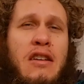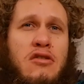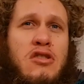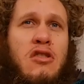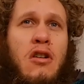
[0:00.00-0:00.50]
you're
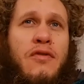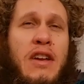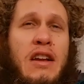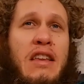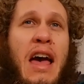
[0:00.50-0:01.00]

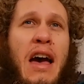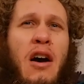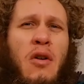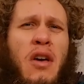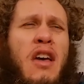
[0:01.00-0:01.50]
surfing
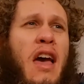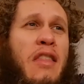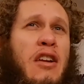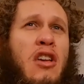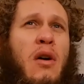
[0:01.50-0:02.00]
down, and
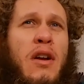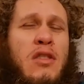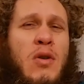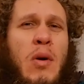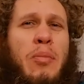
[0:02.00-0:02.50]
then going
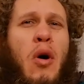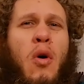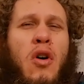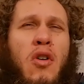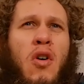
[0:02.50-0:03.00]
through a
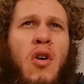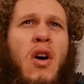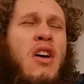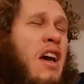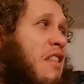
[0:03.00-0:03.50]
portal,
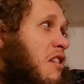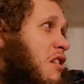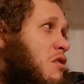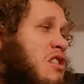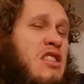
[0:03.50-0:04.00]
and then
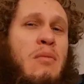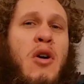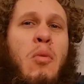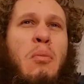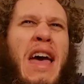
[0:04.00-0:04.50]
using the
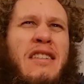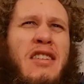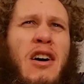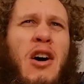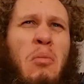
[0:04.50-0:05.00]

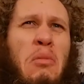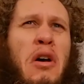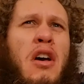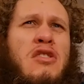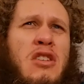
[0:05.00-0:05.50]
momentum,
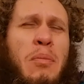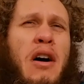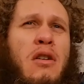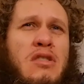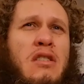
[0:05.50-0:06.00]

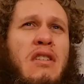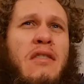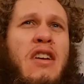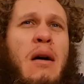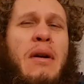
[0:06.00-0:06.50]
supposedly, of
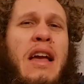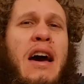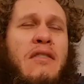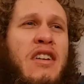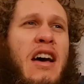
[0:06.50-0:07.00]
coming out
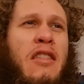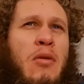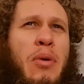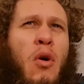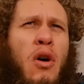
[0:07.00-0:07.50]
of another
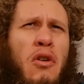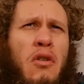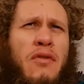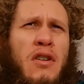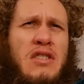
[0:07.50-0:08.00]
portal,
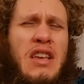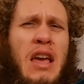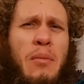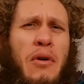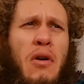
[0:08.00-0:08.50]
for
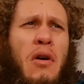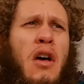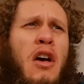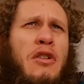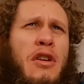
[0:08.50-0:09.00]
example,
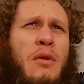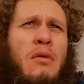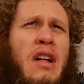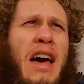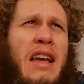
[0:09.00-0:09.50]
to
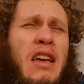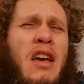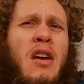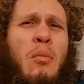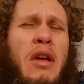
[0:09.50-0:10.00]
like
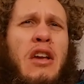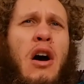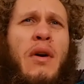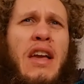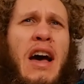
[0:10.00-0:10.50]
be
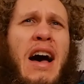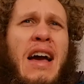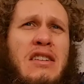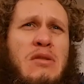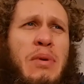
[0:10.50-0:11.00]
going at
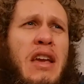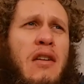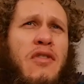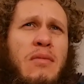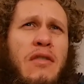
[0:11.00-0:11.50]
high speed
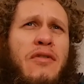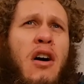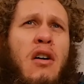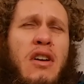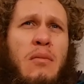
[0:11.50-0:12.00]
from the
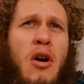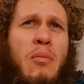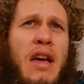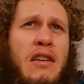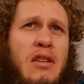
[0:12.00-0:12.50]
falling
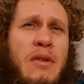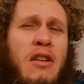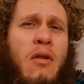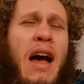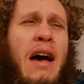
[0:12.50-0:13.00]
momentum and
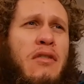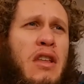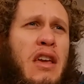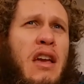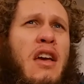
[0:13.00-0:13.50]

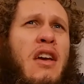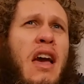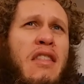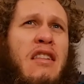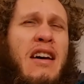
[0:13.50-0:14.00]
gravity,
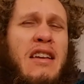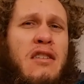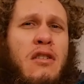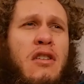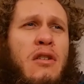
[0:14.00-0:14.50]
and then like
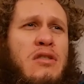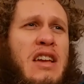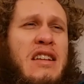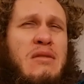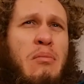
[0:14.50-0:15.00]
you use
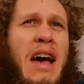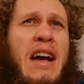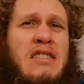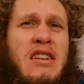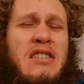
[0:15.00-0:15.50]
that as
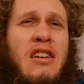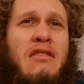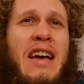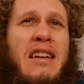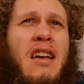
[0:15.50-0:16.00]
magic to
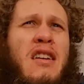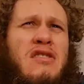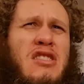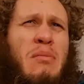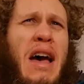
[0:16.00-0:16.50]
like
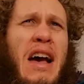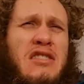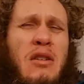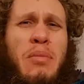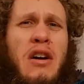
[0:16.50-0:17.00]
smash
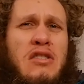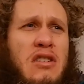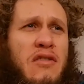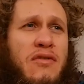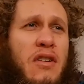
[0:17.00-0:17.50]
a bunch
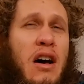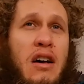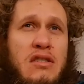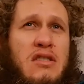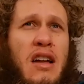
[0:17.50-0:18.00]
of uh,
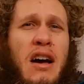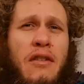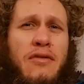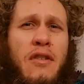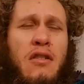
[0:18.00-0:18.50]

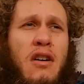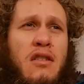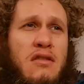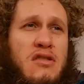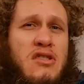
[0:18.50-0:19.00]
stuff
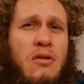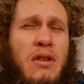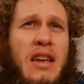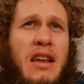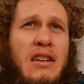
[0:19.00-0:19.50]
along the
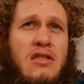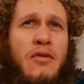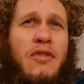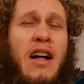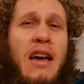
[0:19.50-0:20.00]
street as you
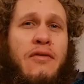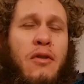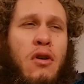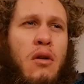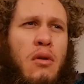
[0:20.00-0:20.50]
fly
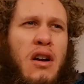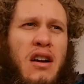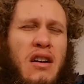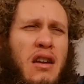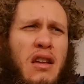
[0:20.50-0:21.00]

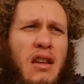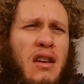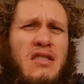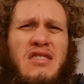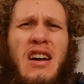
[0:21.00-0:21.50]
forward.
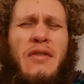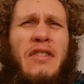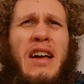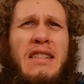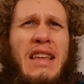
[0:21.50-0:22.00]
Stuff
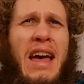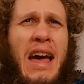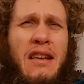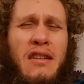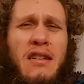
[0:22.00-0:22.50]
like
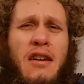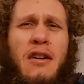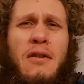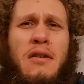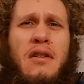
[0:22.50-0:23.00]
that, you
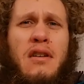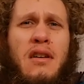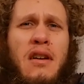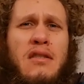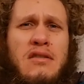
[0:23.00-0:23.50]
know?
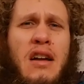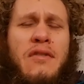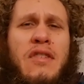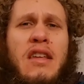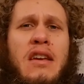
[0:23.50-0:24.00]
Stuff
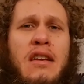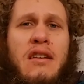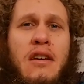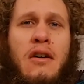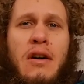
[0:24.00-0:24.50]
that he can
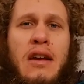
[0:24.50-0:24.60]
do, I